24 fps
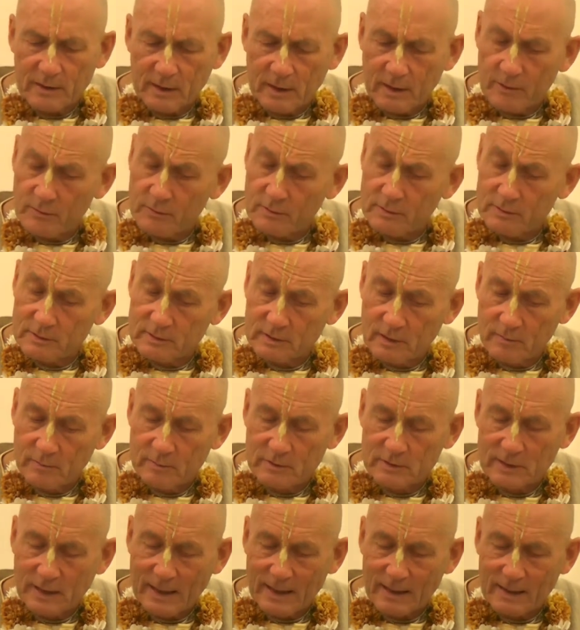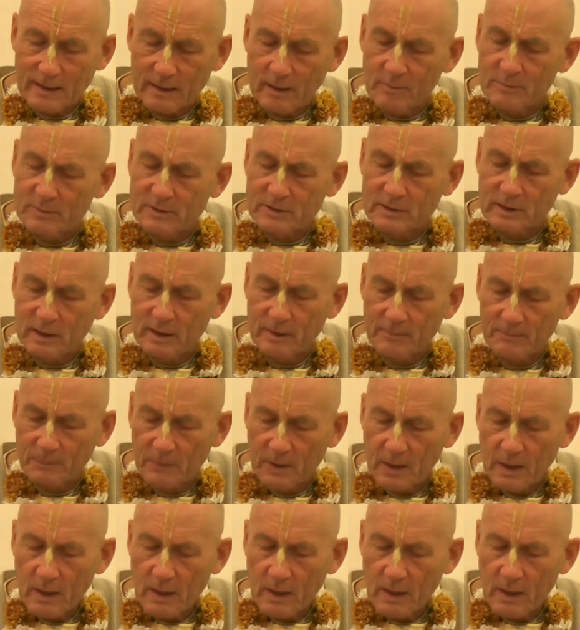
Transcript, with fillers: dangerous demons like Kamsa,